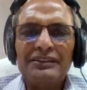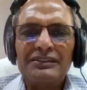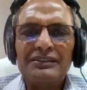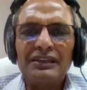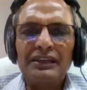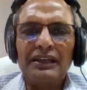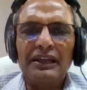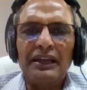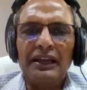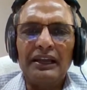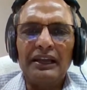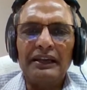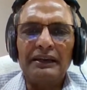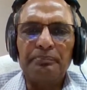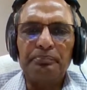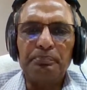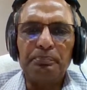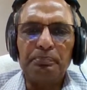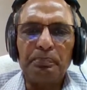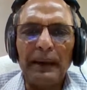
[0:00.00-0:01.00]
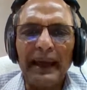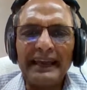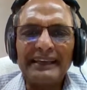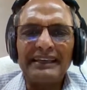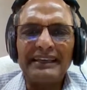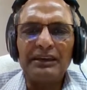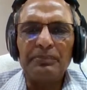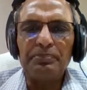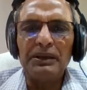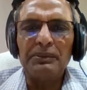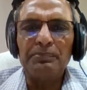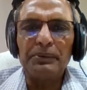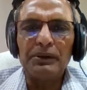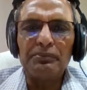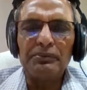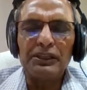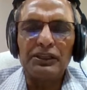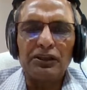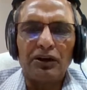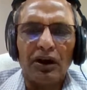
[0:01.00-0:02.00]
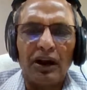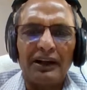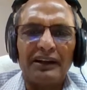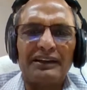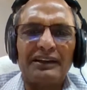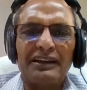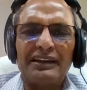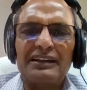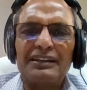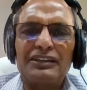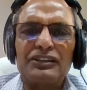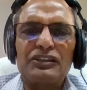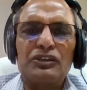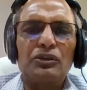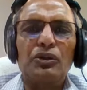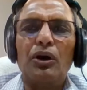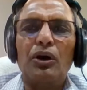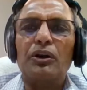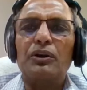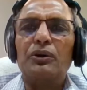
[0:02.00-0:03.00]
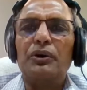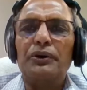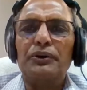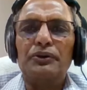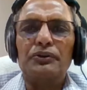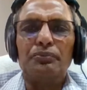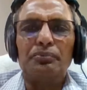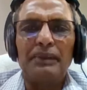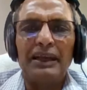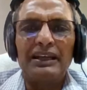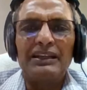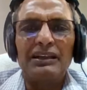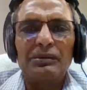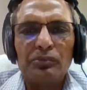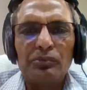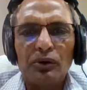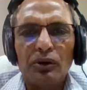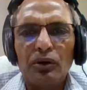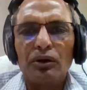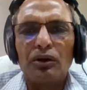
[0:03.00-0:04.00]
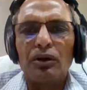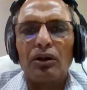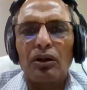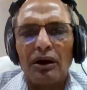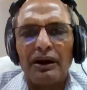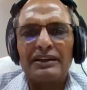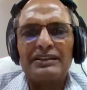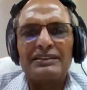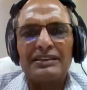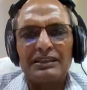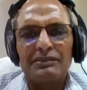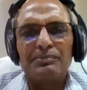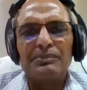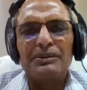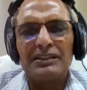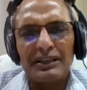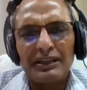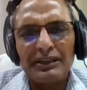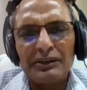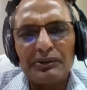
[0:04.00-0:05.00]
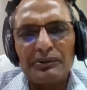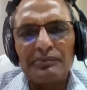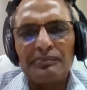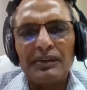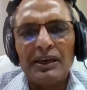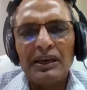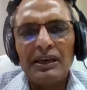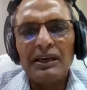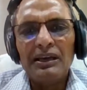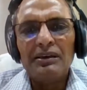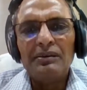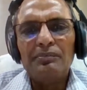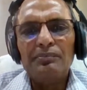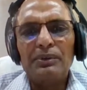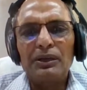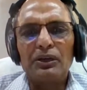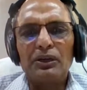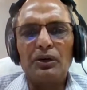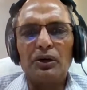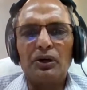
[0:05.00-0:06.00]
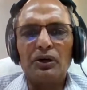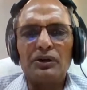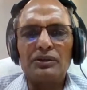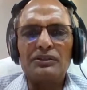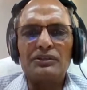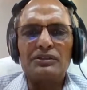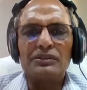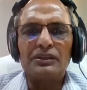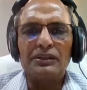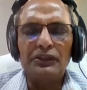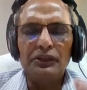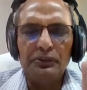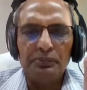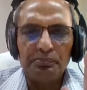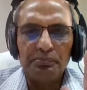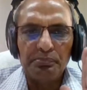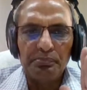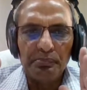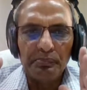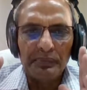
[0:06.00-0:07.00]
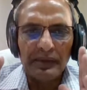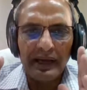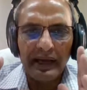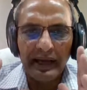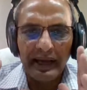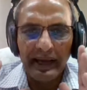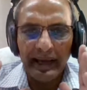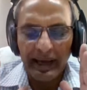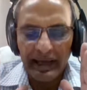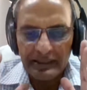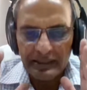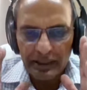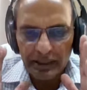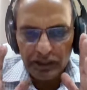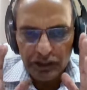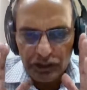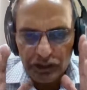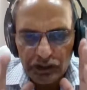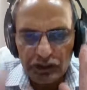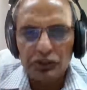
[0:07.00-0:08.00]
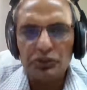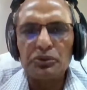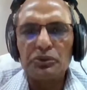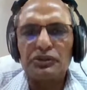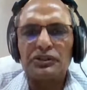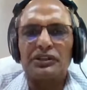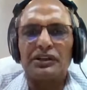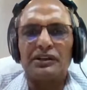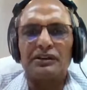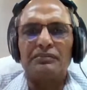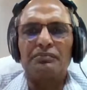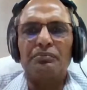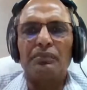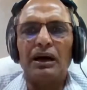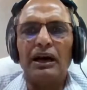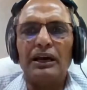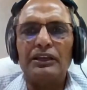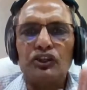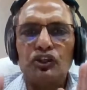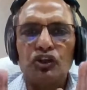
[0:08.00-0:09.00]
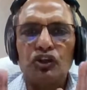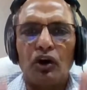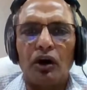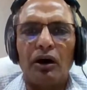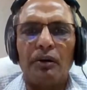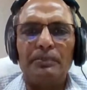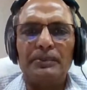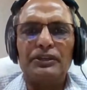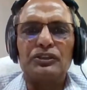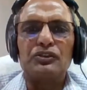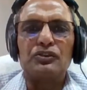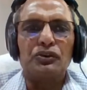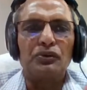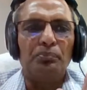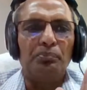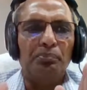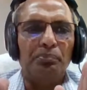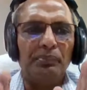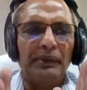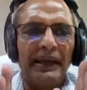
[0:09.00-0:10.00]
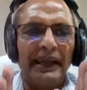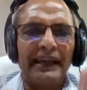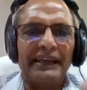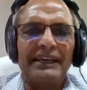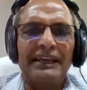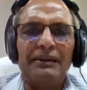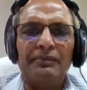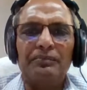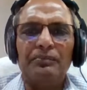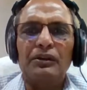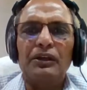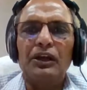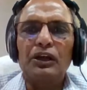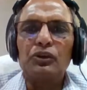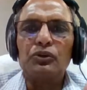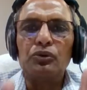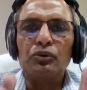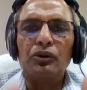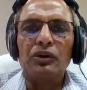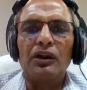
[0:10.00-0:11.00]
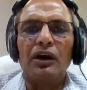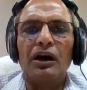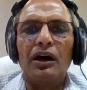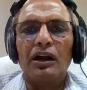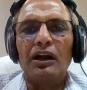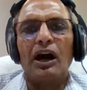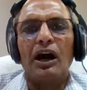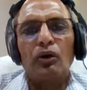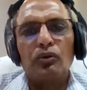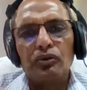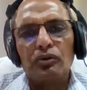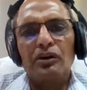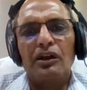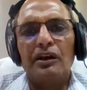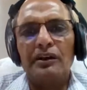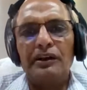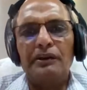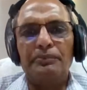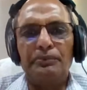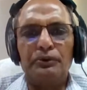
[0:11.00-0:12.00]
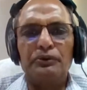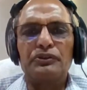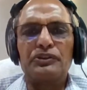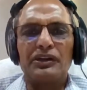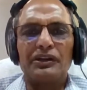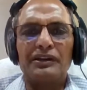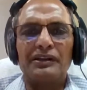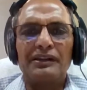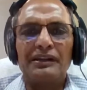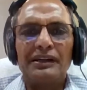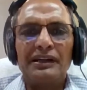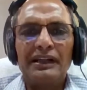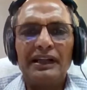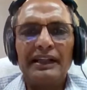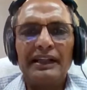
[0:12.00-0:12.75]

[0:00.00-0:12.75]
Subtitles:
See, packing people with content is not going to make them good lawyers, let me tell you. Because as an institution, my job is to make him to learn how to learn in future.